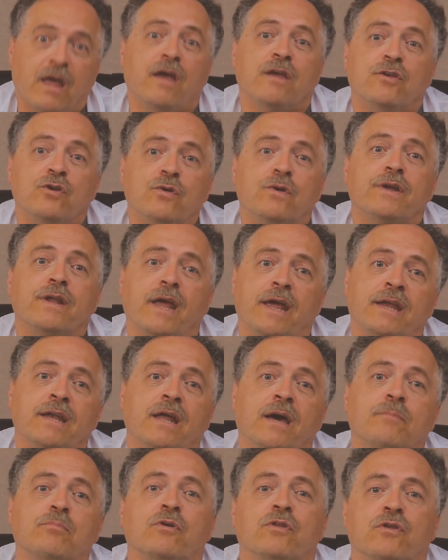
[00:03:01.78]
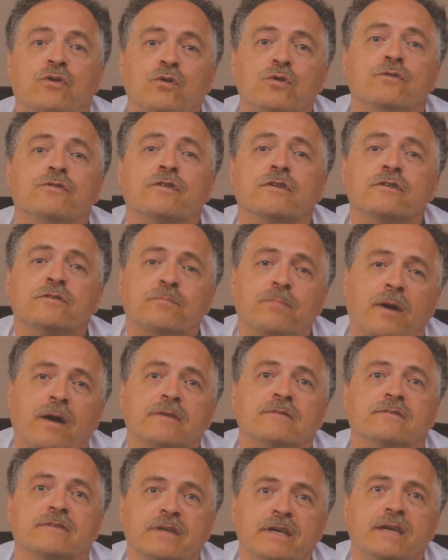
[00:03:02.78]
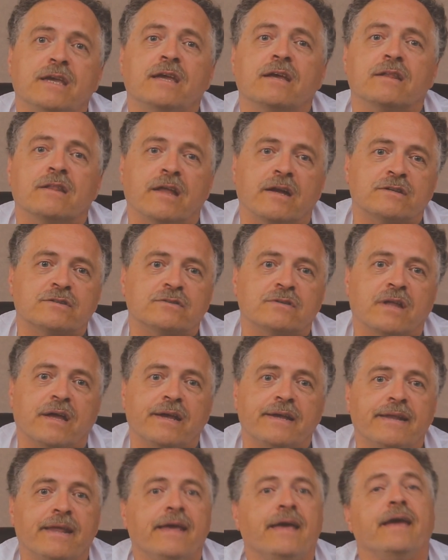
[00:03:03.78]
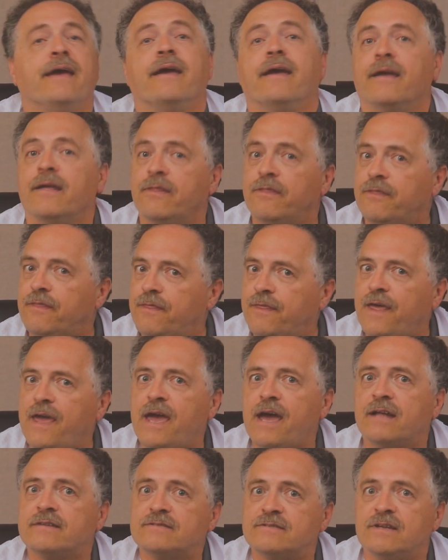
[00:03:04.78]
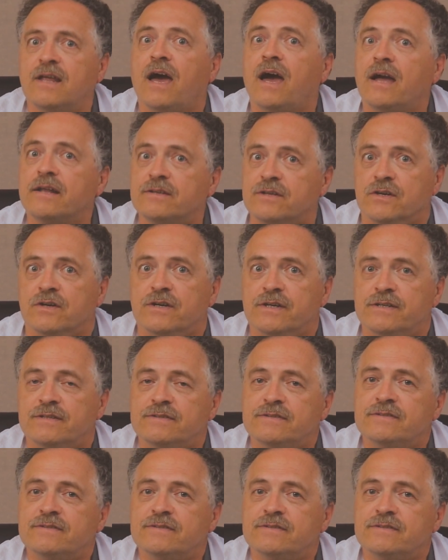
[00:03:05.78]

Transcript: you could end up with useless parts leaking electrolyte, and that's not good.